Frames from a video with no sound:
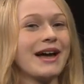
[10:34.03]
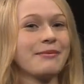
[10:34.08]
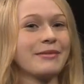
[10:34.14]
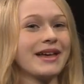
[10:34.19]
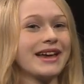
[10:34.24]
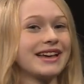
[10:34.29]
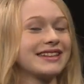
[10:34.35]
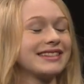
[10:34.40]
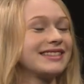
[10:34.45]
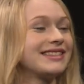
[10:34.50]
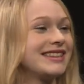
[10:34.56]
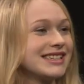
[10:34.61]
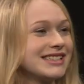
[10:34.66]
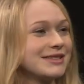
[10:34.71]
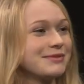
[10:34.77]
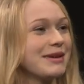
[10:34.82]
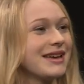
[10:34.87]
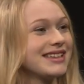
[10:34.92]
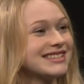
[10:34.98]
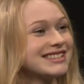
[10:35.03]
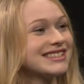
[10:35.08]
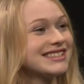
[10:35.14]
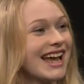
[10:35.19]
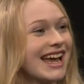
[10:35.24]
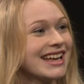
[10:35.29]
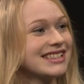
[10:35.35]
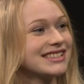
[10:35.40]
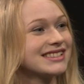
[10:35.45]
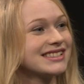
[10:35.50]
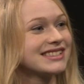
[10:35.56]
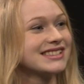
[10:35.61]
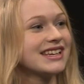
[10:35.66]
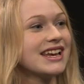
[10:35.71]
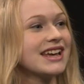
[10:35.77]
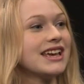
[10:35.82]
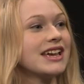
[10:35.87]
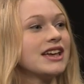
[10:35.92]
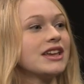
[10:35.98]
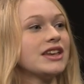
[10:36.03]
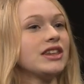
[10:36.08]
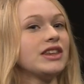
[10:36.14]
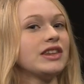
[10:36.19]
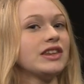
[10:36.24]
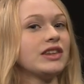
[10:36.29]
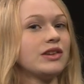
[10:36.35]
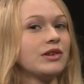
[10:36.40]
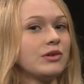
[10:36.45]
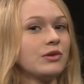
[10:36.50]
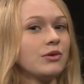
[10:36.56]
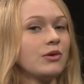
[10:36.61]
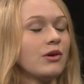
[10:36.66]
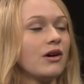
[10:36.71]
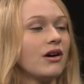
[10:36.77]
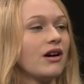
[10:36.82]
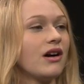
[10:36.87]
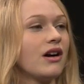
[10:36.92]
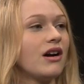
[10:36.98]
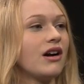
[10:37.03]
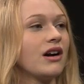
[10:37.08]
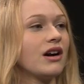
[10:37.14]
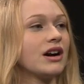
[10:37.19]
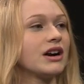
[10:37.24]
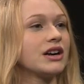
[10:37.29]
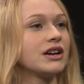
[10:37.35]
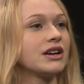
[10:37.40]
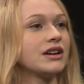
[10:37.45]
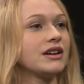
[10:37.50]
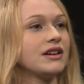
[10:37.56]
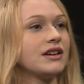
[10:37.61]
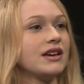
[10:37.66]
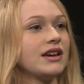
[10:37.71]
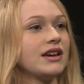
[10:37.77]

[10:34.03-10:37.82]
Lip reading: I'm like, this makes sense. Mm-hmm. You are,